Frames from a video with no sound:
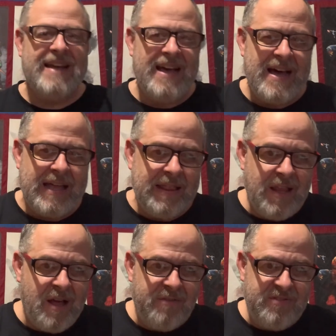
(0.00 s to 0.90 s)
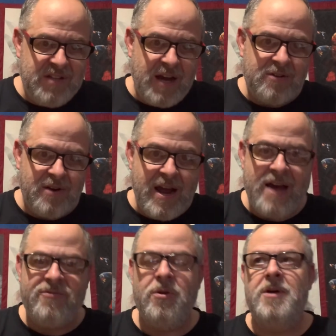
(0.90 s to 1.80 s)
I love Dr.
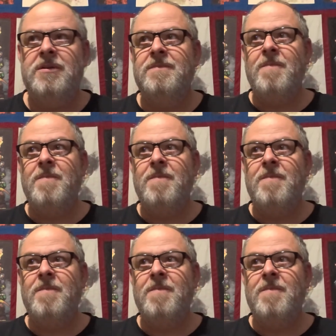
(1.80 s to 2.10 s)
Aphra.